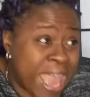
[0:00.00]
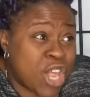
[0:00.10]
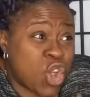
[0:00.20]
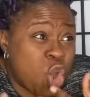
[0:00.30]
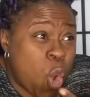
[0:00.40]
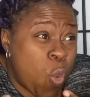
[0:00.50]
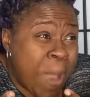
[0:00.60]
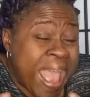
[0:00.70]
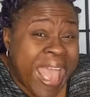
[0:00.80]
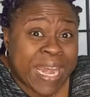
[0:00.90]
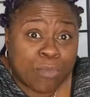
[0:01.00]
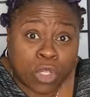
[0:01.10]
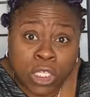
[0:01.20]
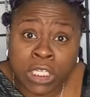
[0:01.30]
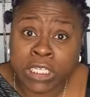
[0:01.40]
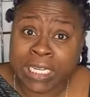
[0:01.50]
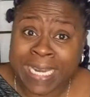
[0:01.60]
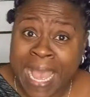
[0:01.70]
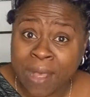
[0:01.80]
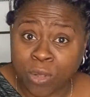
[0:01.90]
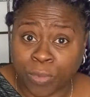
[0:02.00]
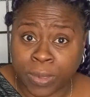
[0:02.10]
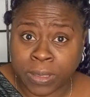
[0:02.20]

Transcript: and no animal could help.